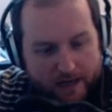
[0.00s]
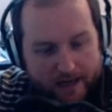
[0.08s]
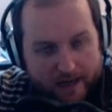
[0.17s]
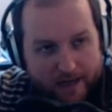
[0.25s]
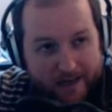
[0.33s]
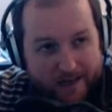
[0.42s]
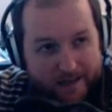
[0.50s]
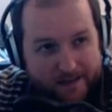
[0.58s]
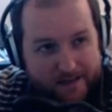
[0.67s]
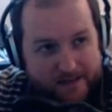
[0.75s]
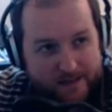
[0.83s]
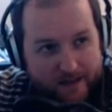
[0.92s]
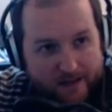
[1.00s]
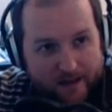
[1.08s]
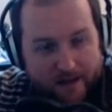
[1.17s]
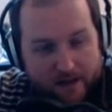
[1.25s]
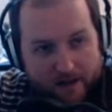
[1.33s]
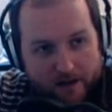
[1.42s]
and
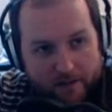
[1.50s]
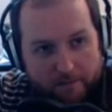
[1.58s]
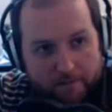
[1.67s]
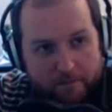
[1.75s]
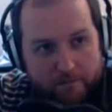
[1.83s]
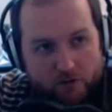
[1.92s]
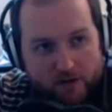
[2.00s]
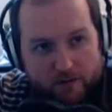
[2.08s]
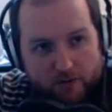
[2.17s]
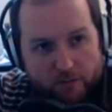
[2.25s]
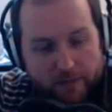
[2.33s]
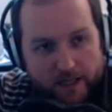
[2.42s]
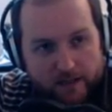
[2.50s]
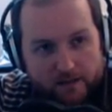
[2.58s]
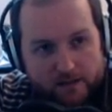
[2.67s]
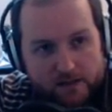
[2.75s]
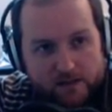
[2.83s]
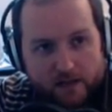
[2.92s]
uh, ground up
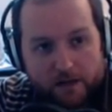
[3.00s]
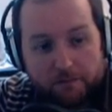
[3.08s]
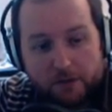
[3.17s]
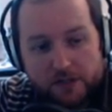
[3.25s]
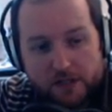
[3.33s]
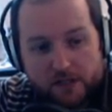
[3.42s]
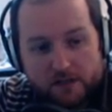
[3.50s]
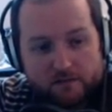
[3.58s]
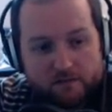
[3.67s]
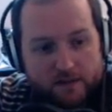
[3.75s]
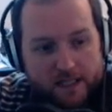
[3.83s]
pickles and mustard.